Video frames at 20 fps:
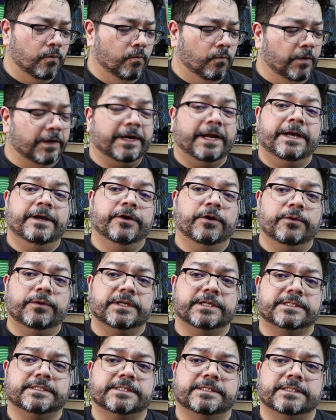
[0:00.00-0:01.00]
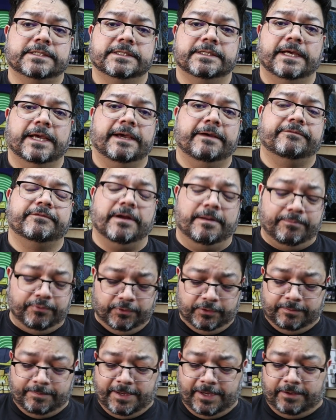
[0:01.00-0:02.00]
what I noticed after I
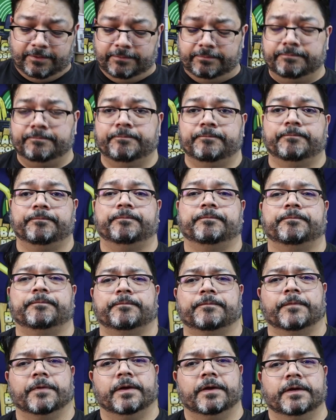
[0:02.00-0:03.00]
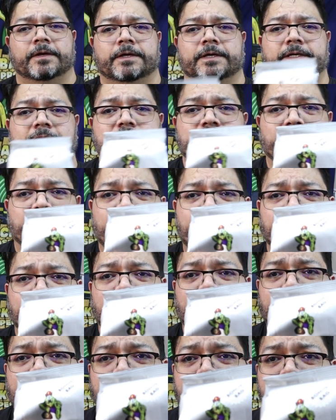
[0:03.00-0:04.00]
pulled them out is one of
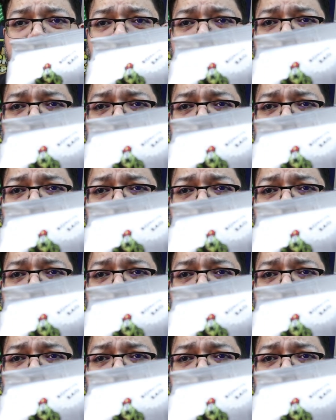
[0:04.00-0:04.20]
them